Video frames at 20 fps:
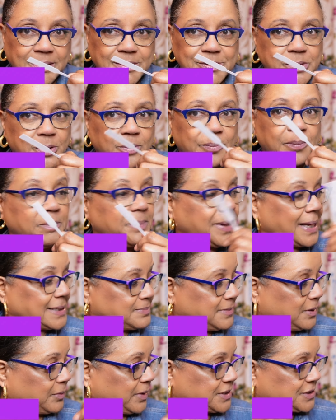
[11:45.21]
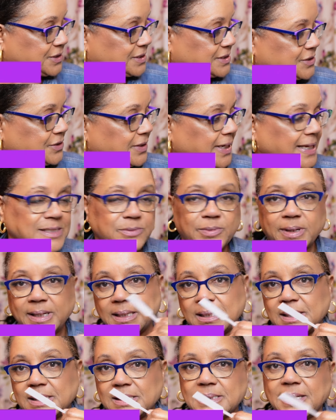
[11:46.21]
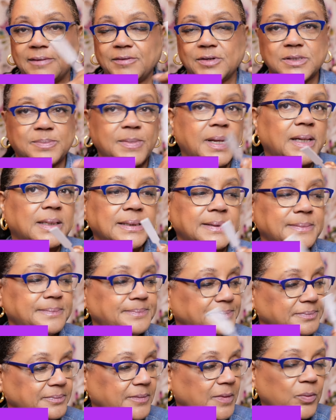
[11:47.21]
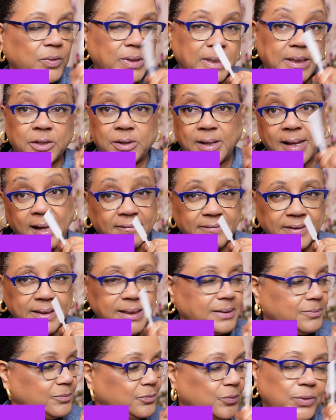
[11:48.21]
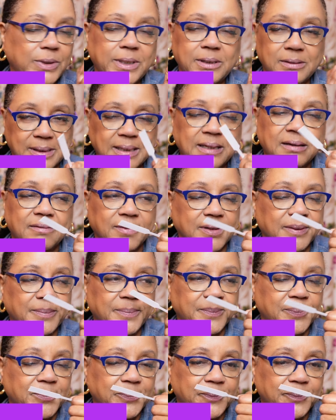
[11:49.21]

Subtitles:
So back to my questions. Do you guys have any of these? Have you smelled them? Do you have any? What do you think of them?